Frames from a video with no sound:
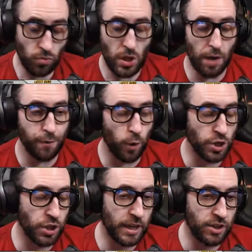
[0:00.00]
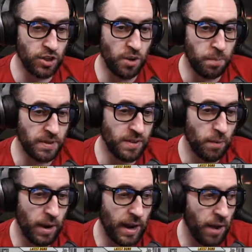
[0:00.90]
Unfortunately, it's just on PC
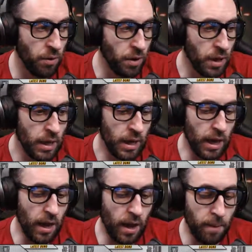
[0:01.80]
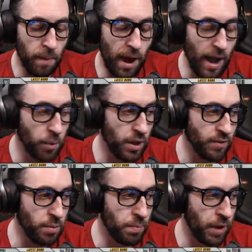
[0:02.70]
right now. I would love
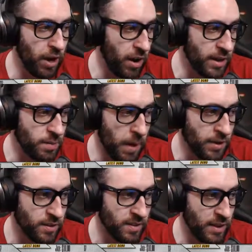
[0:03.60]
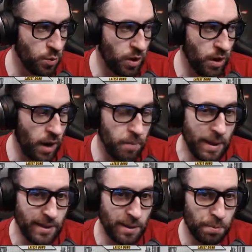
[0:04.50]
to be playing on Xbox because that's where I'm
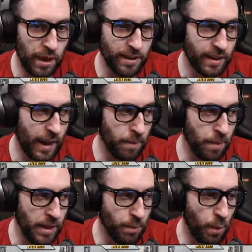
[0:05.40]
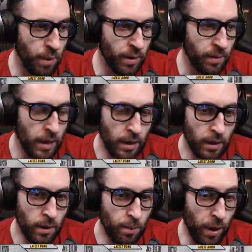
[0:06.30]
mainly playing the game at the moment.
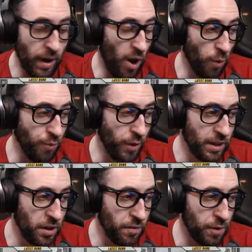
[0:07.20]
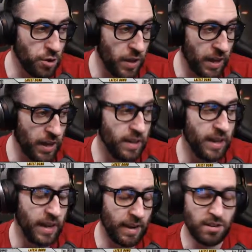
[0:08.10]
But hopefully in the near future they can
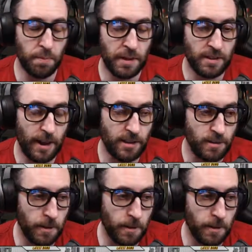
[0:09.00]
give us a PTS.